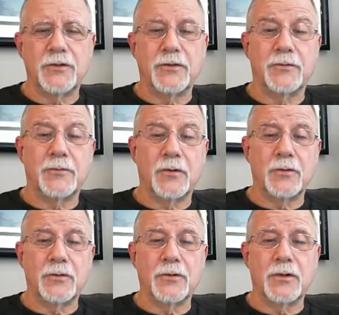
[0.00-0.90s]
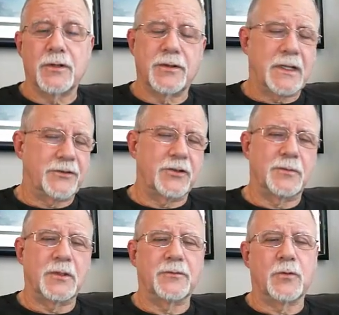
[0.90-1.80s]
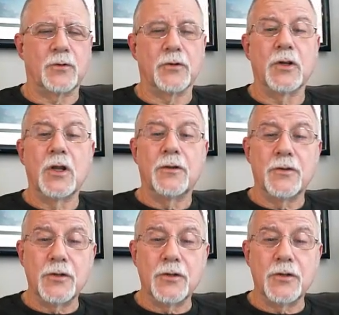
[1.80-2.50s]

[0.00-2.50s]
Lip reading: that is the folder, no, excuse me, the folder,